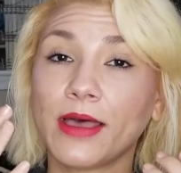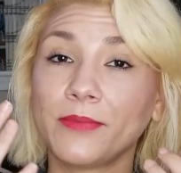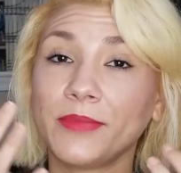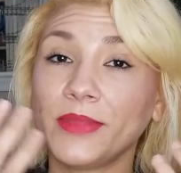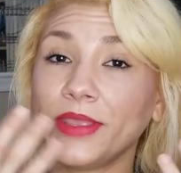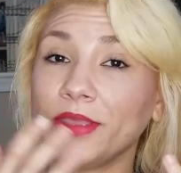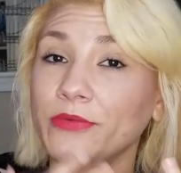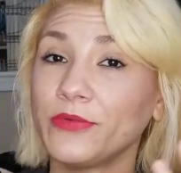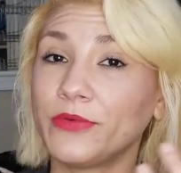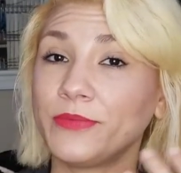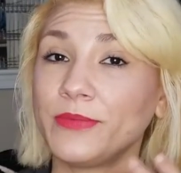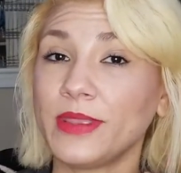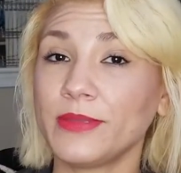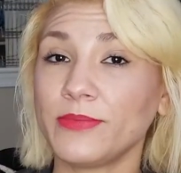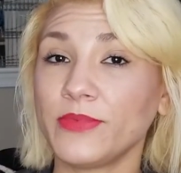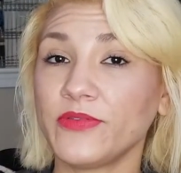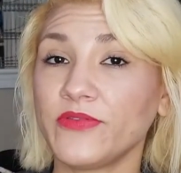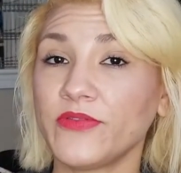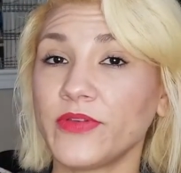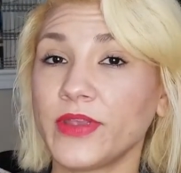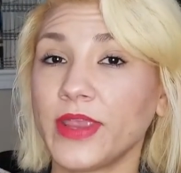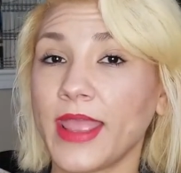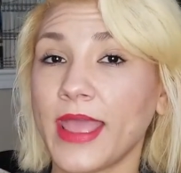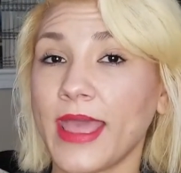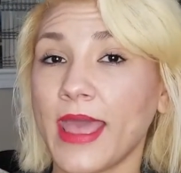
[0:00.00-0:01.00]
It would make me
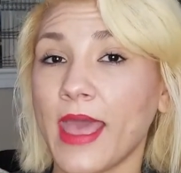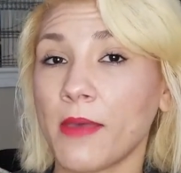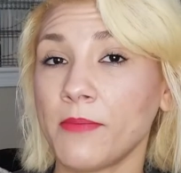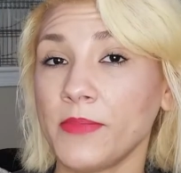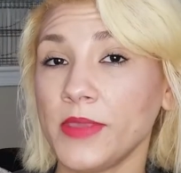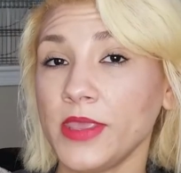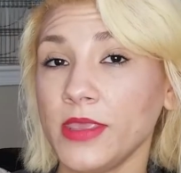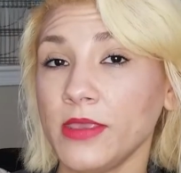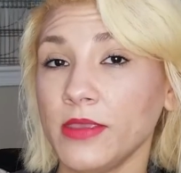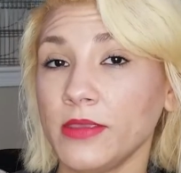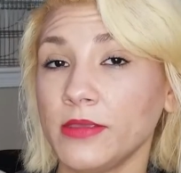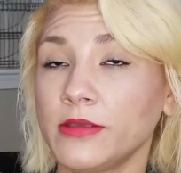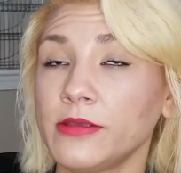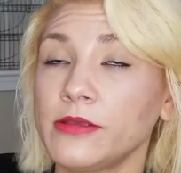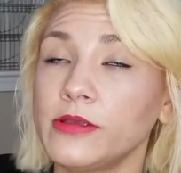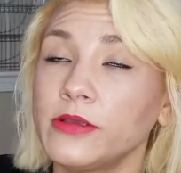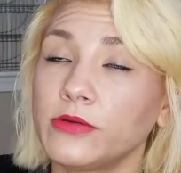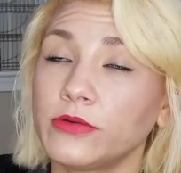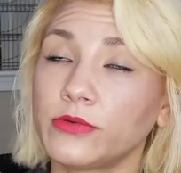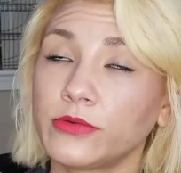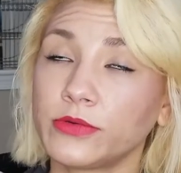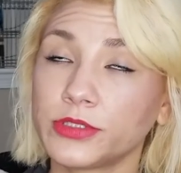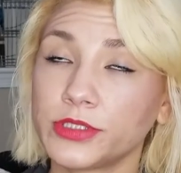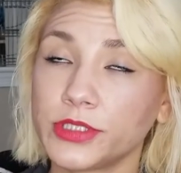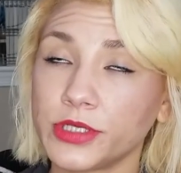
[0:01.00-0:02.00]
very happy.
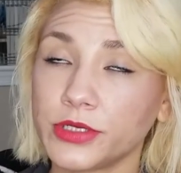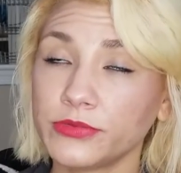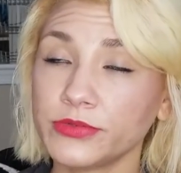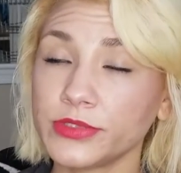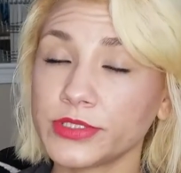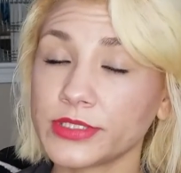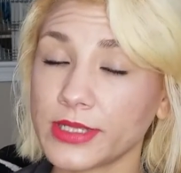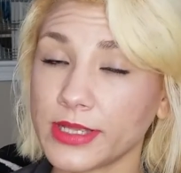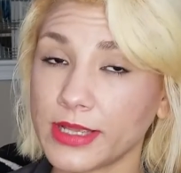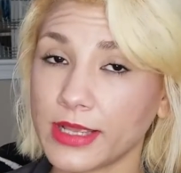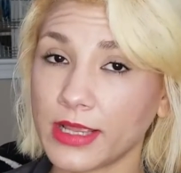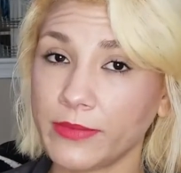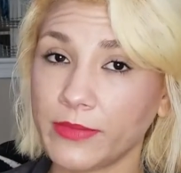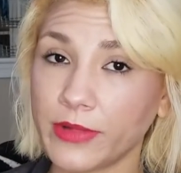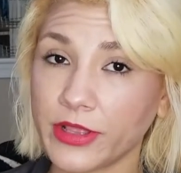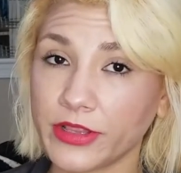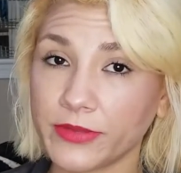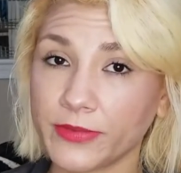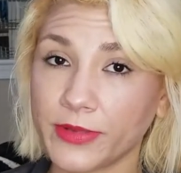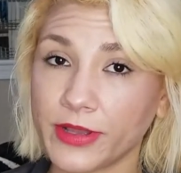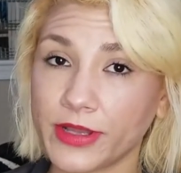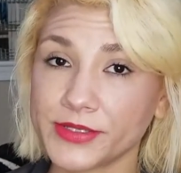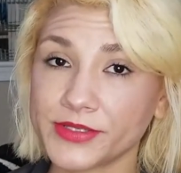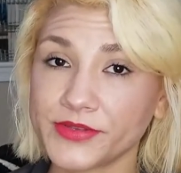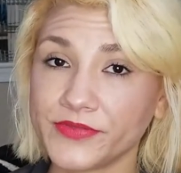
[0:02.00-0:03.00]
Or don't. I'm not the
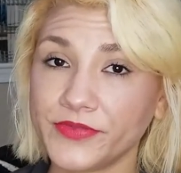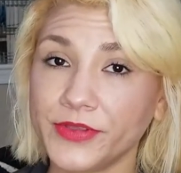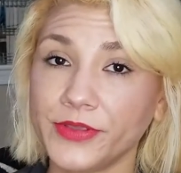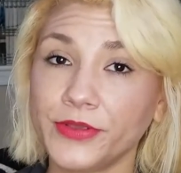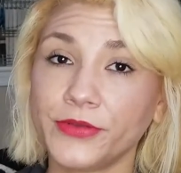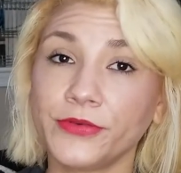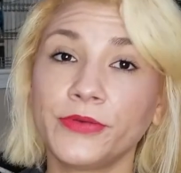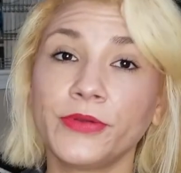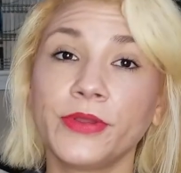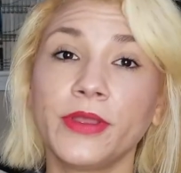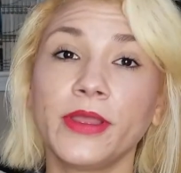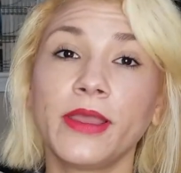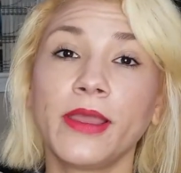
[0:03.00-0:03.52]
boss of you.